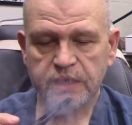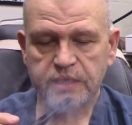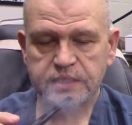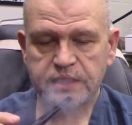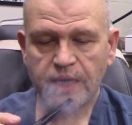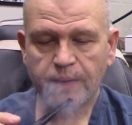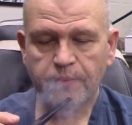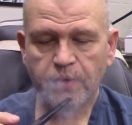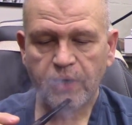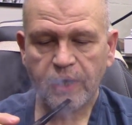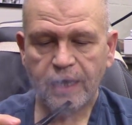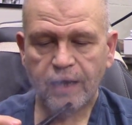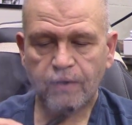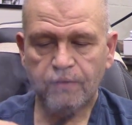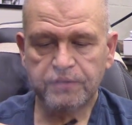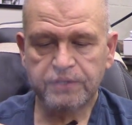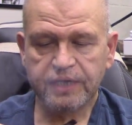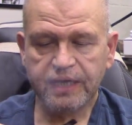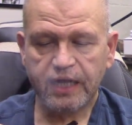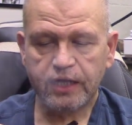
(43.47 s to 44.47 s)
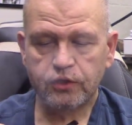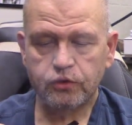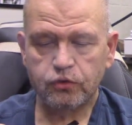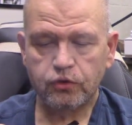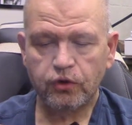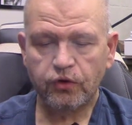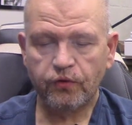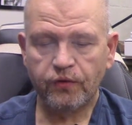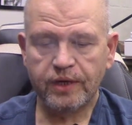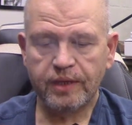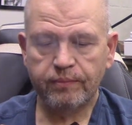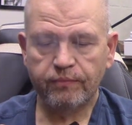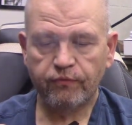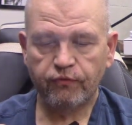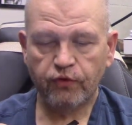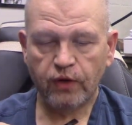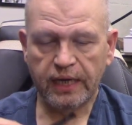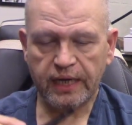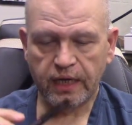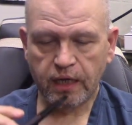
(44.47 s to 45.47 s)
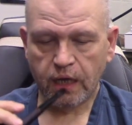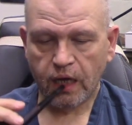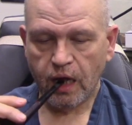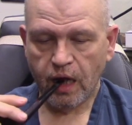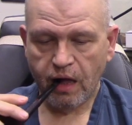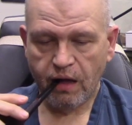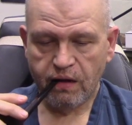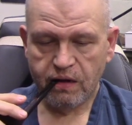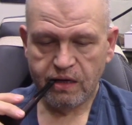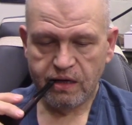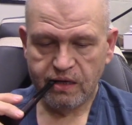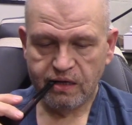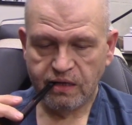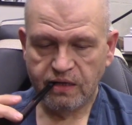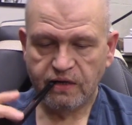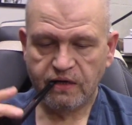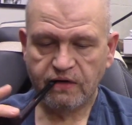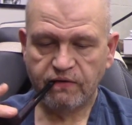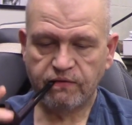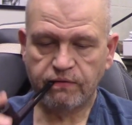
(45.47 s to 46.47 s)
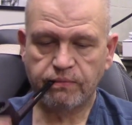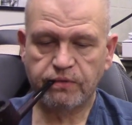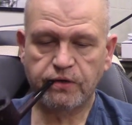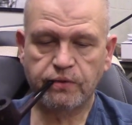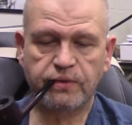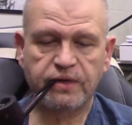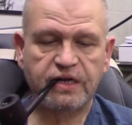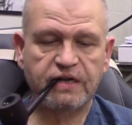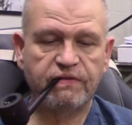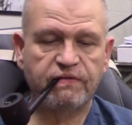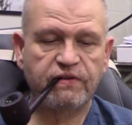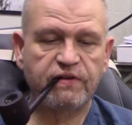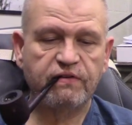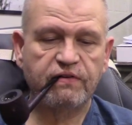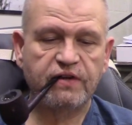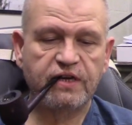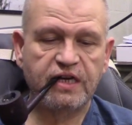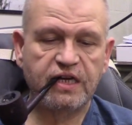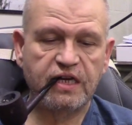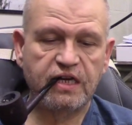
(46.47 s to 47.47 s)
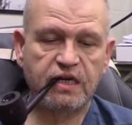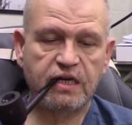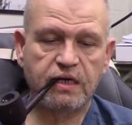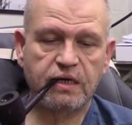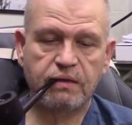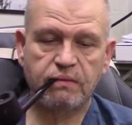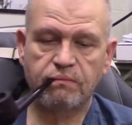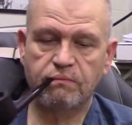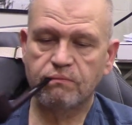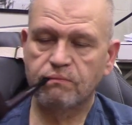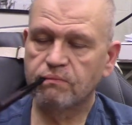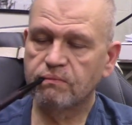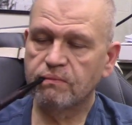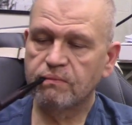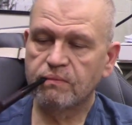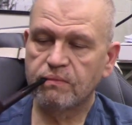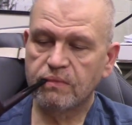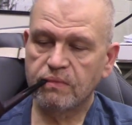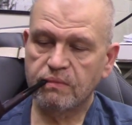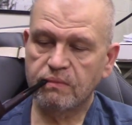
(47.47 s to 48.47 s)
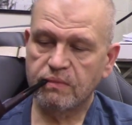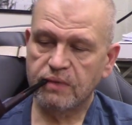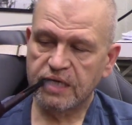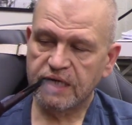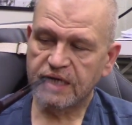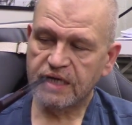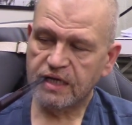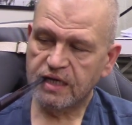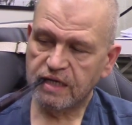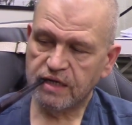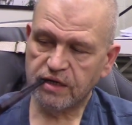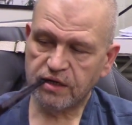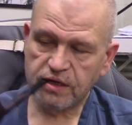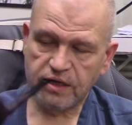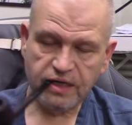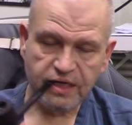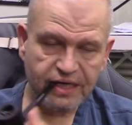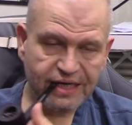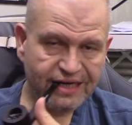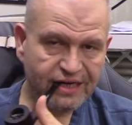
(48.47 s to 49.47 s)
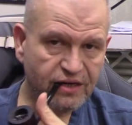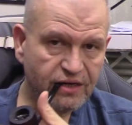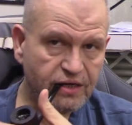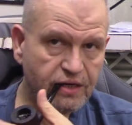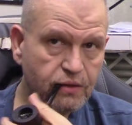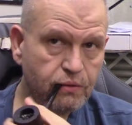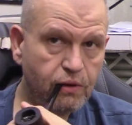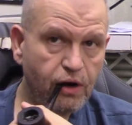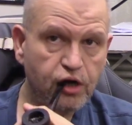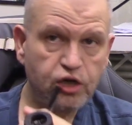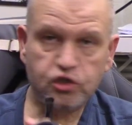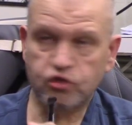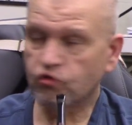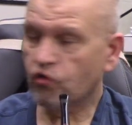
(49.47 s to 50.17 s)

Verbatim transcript: Samuel Gawith Kendal Cream Flake from 2015. It's uh, actually quite